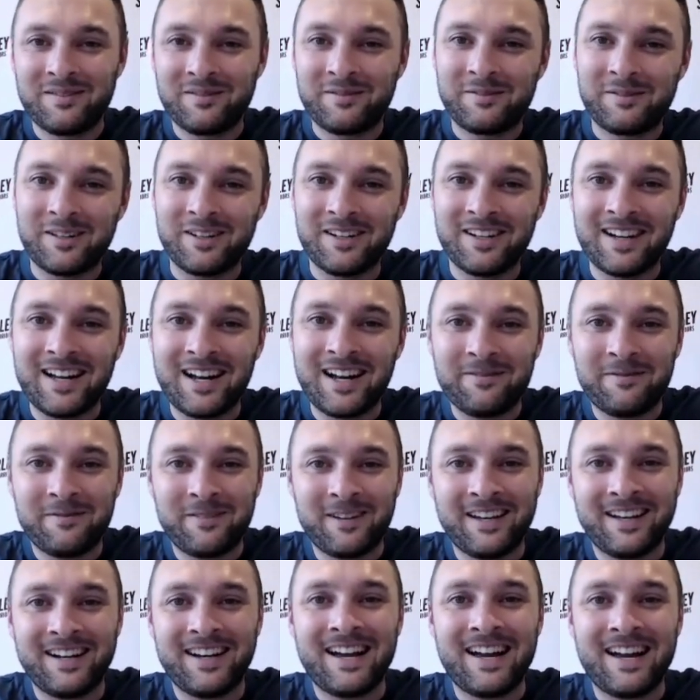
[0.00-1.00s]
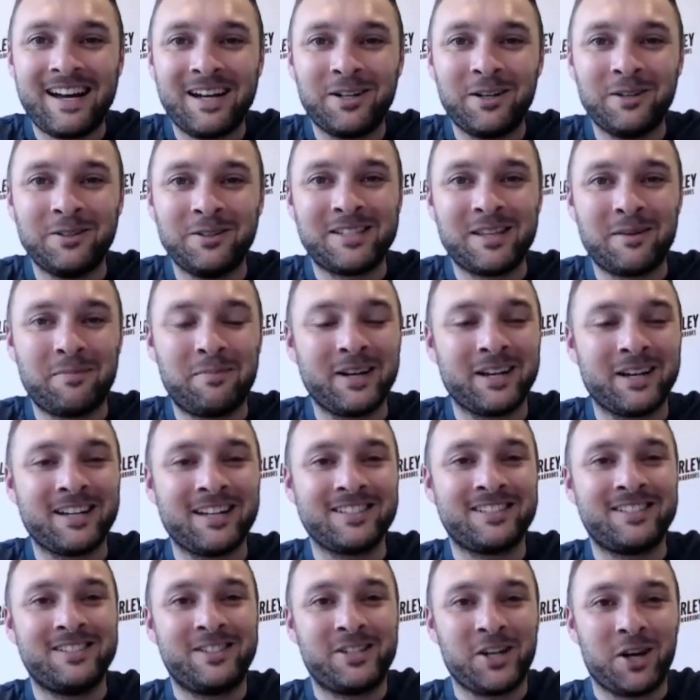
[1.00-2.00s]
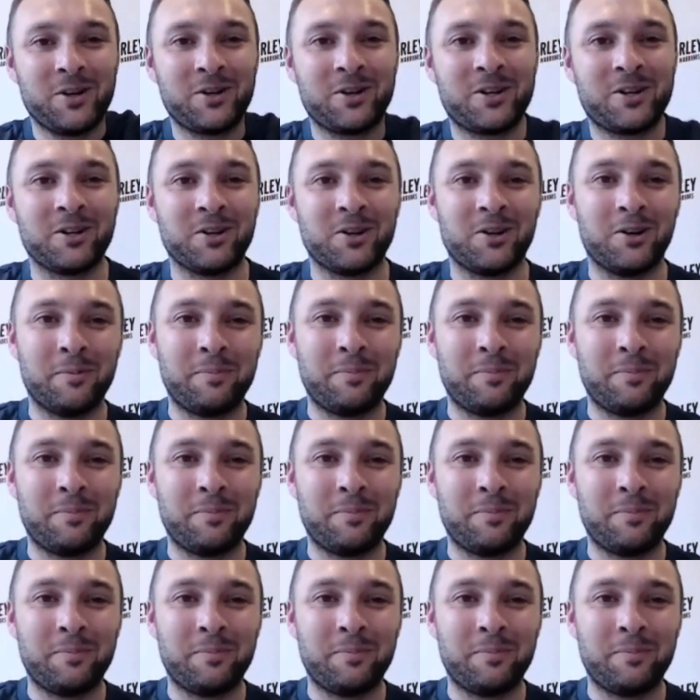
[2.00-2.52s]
Fair enough. And who's the biggest joker or